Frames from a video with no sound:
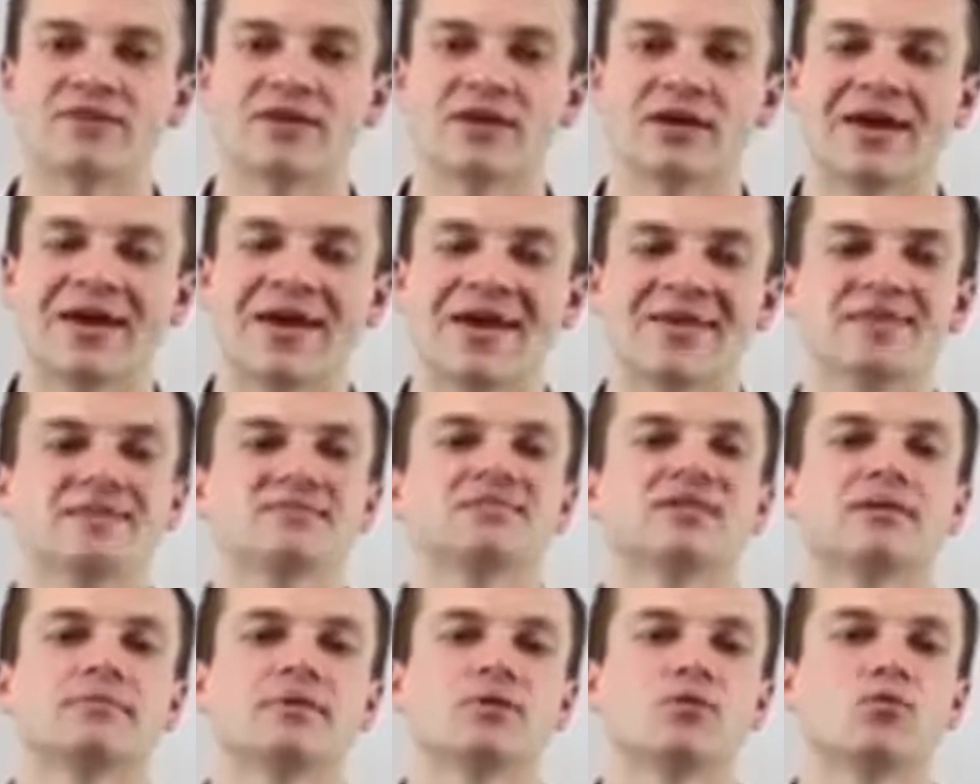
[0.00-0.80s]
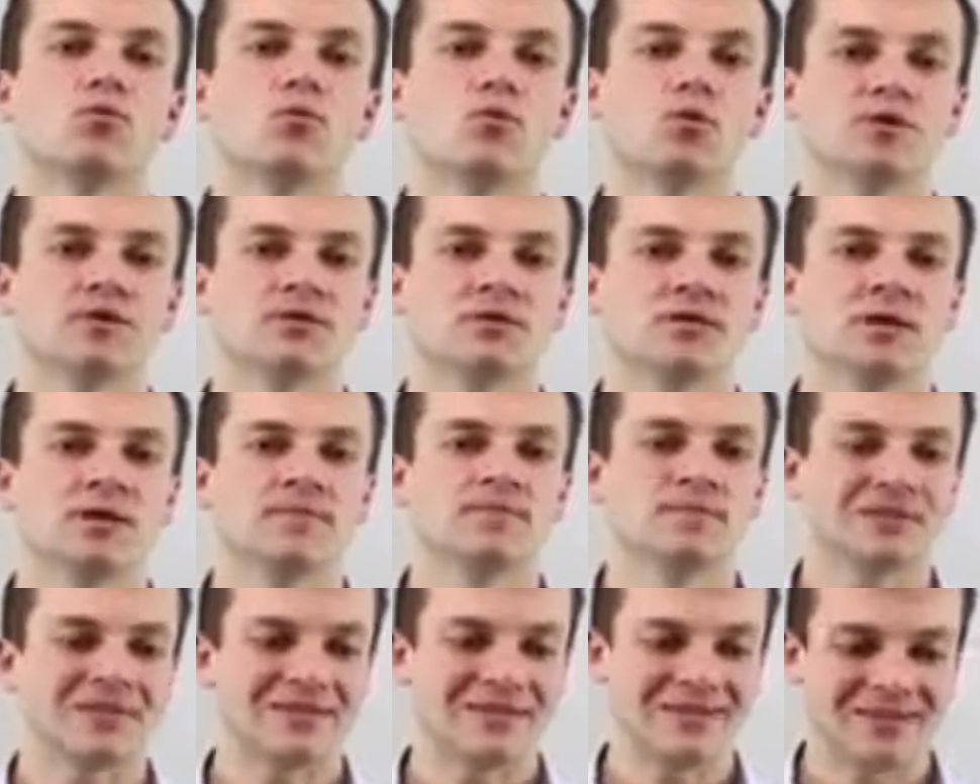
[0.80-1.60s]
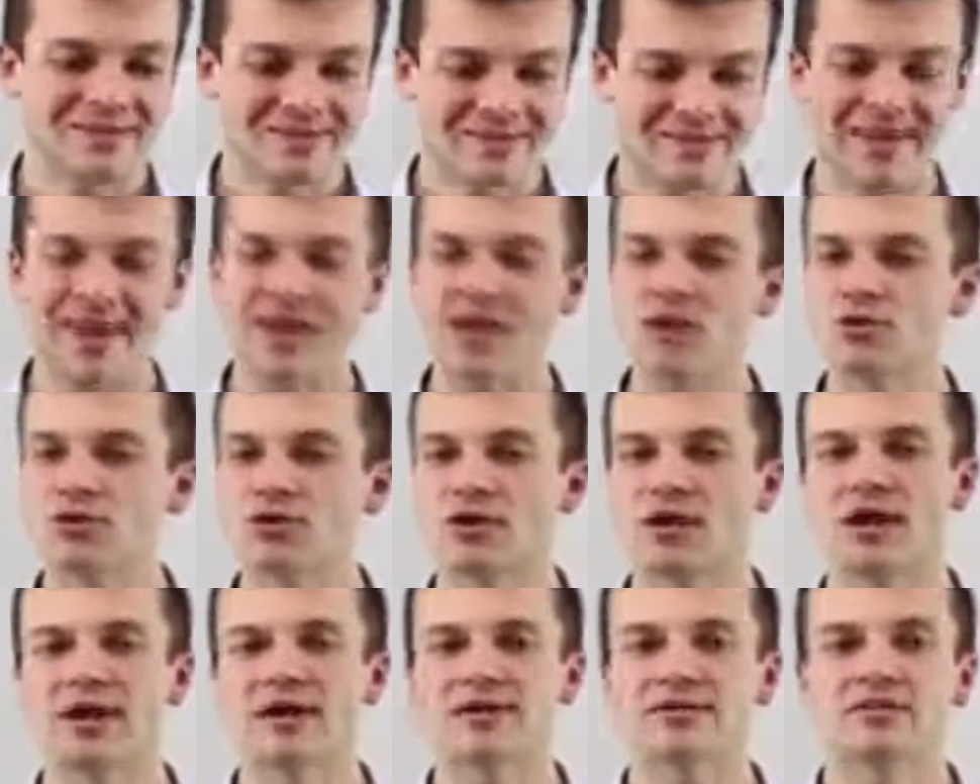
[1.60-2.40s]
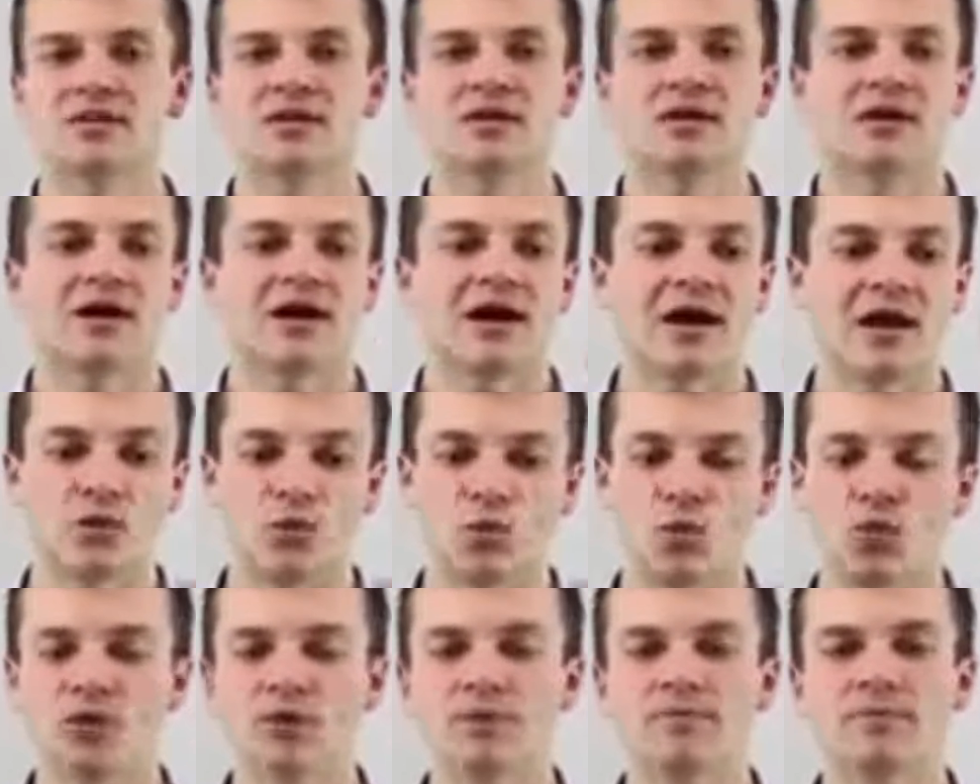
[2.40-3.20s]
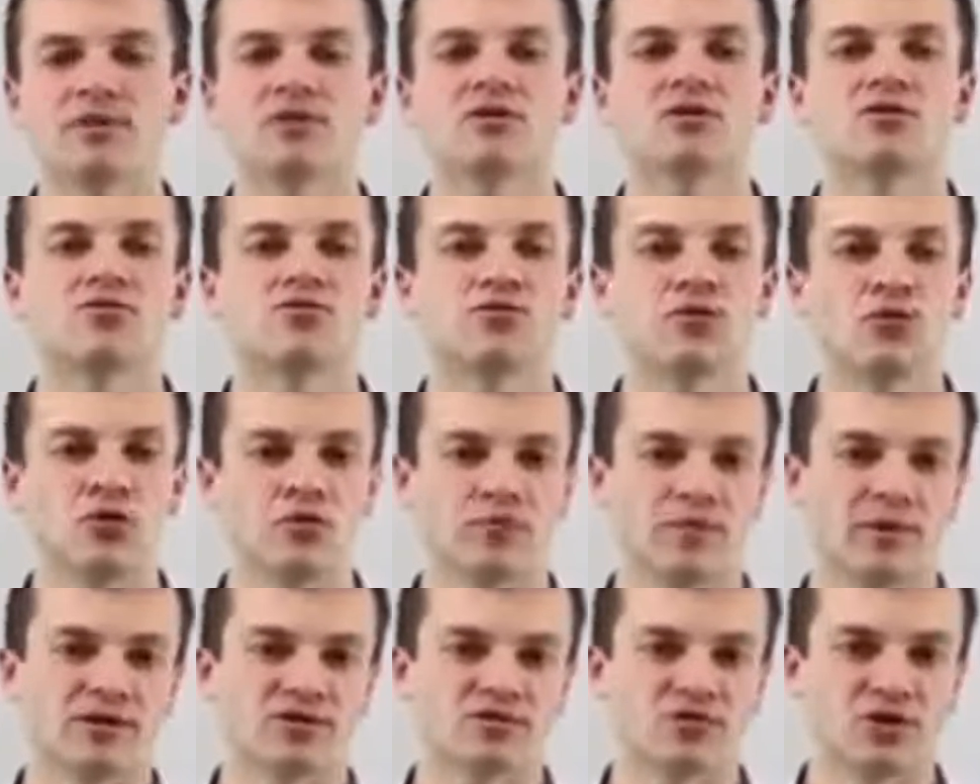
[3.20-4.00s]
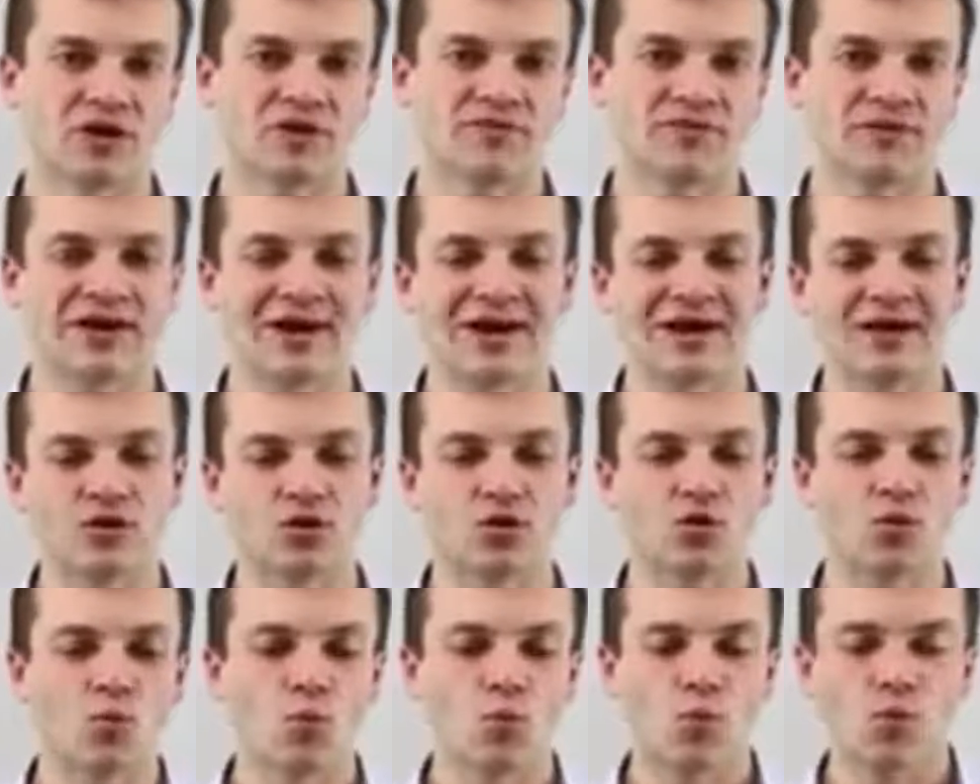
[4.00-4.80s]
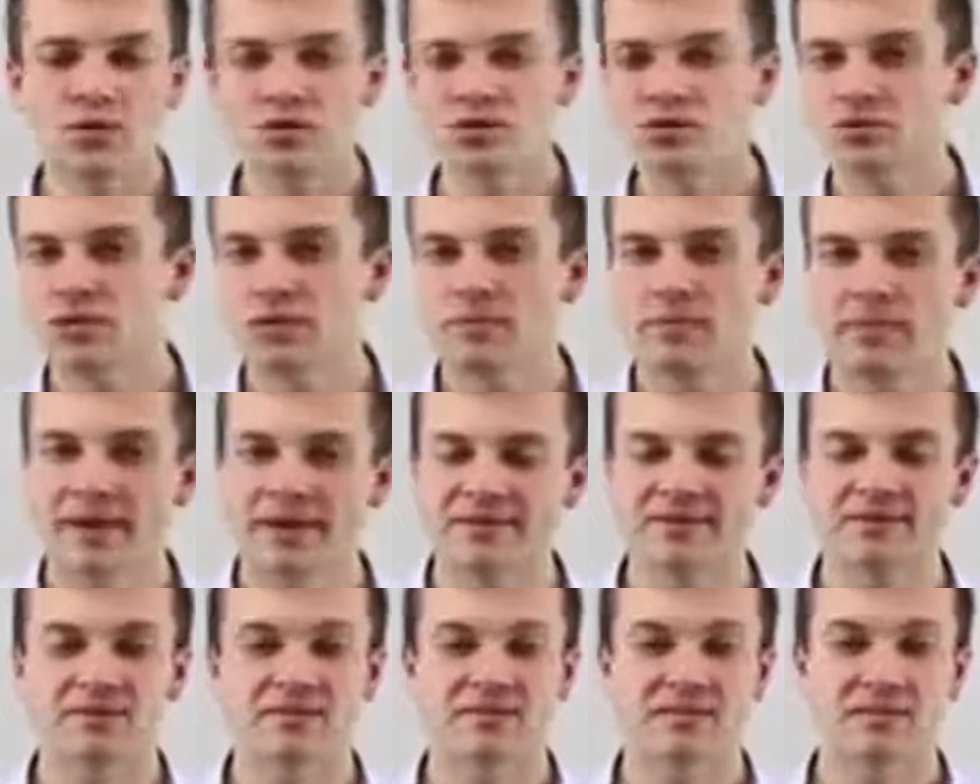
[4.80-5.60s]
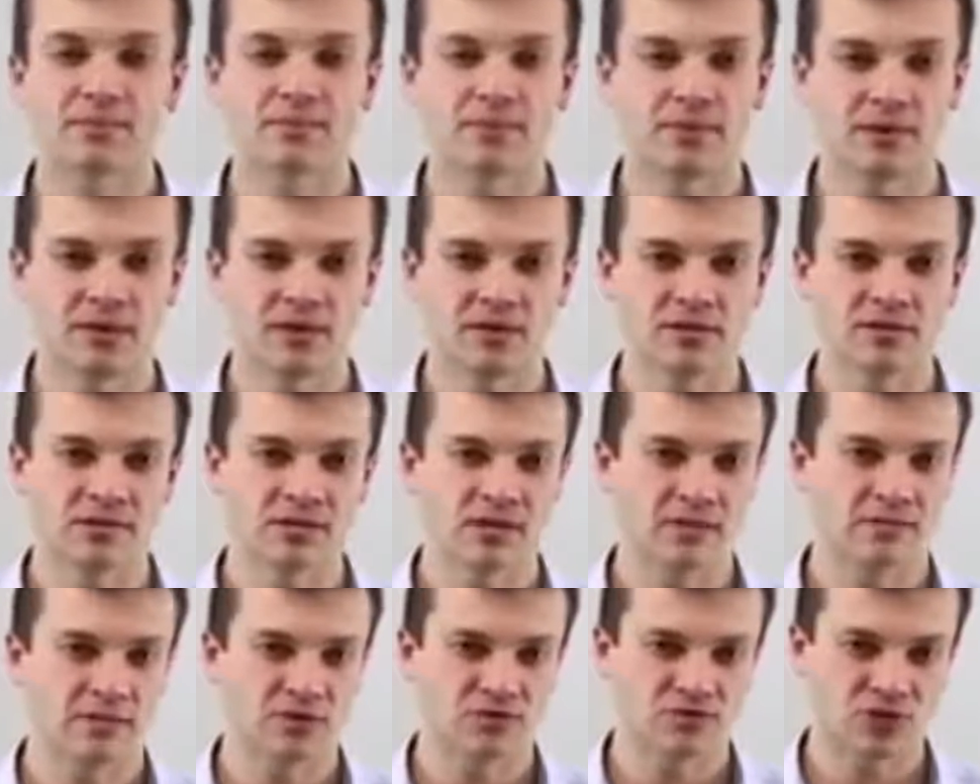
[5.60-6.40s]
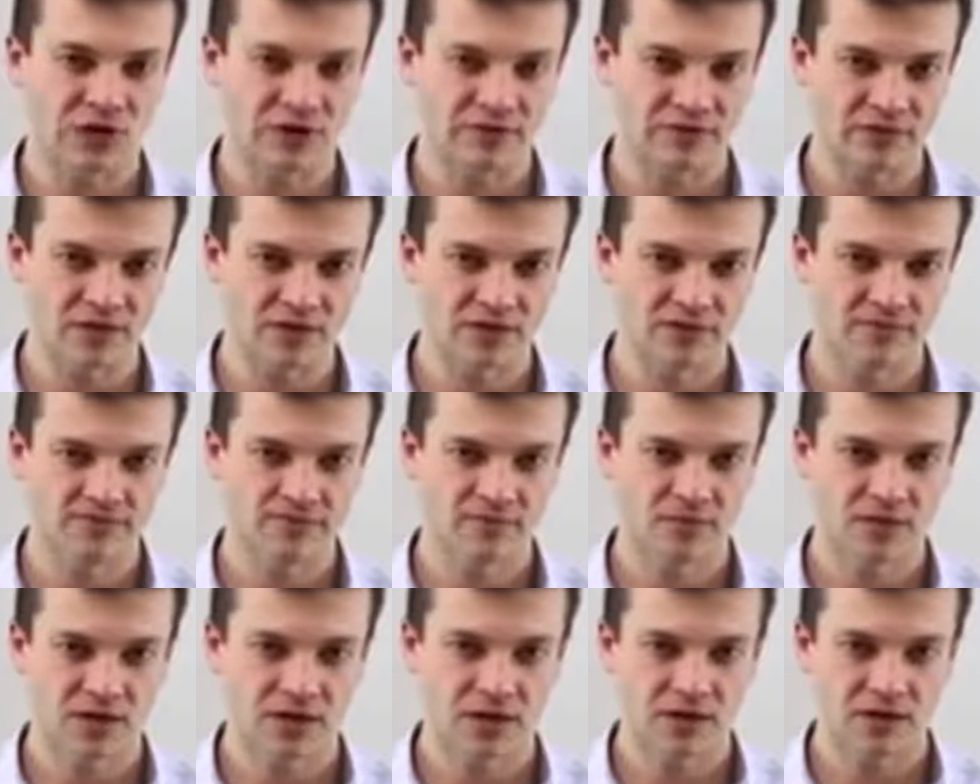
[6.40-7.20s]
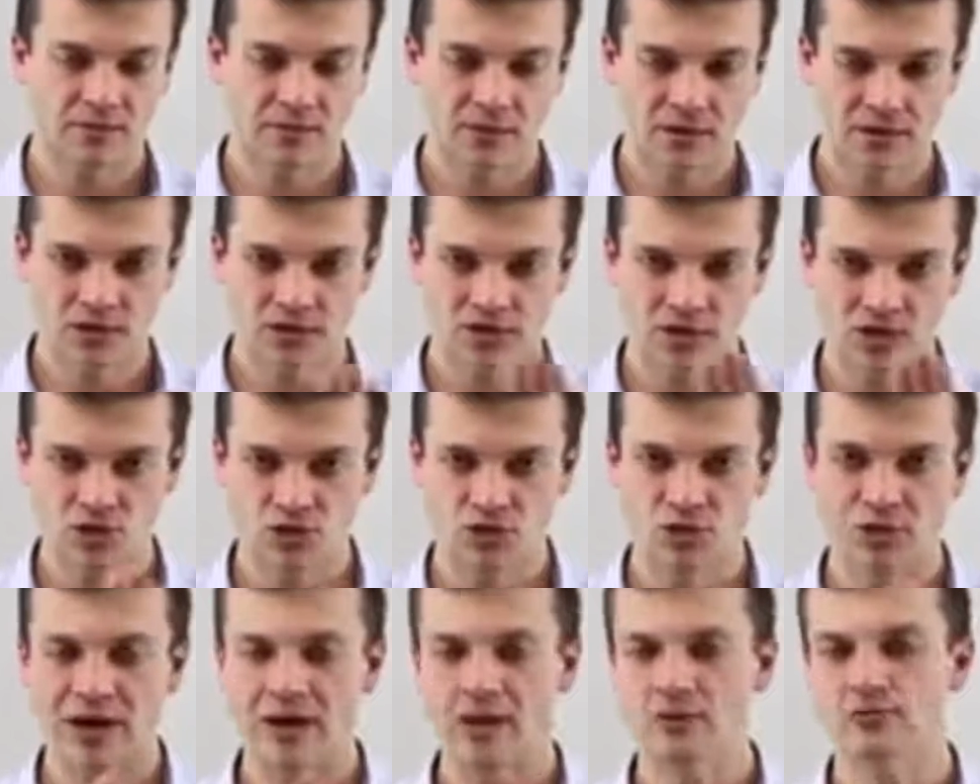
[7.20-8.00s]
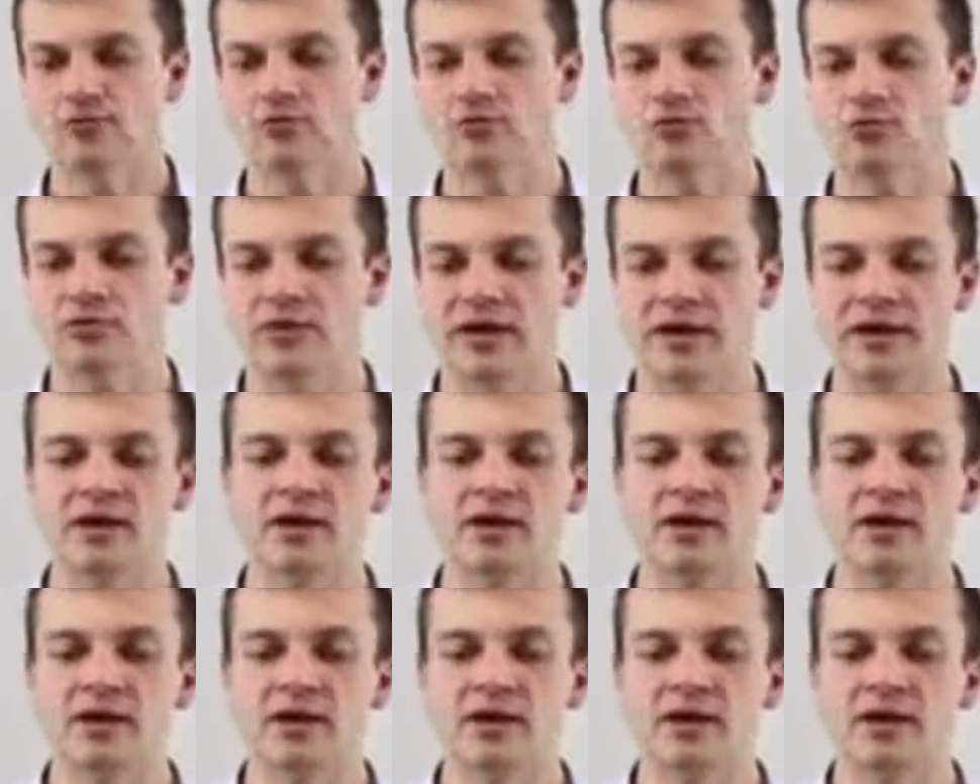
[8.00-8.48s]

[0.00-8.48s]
traffic anytime I want, day or night. I want to be in control of my traffic. I don't want to depend on somebody to send me traffic. Okay, I'm going to teach you how to